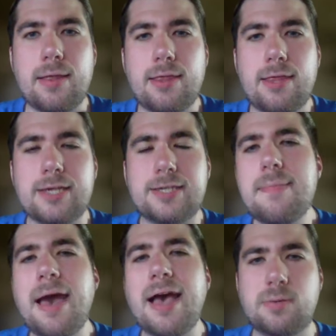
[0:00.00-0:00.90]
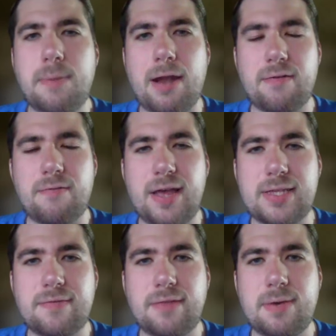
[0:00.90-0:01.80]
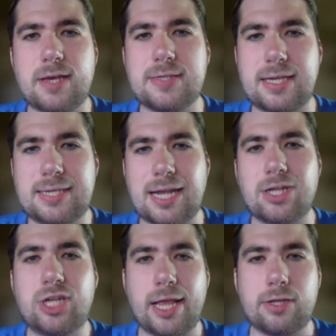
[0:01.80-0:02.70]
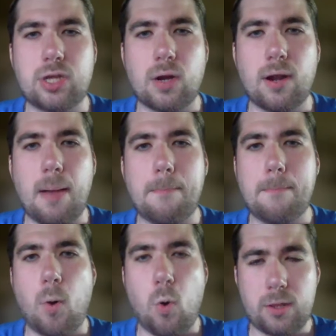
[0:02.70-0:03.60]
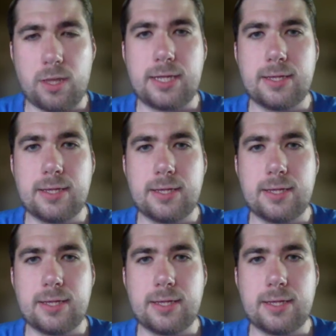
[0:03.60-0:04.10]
this team has to be better defensively because they set Jalen Duren up poorly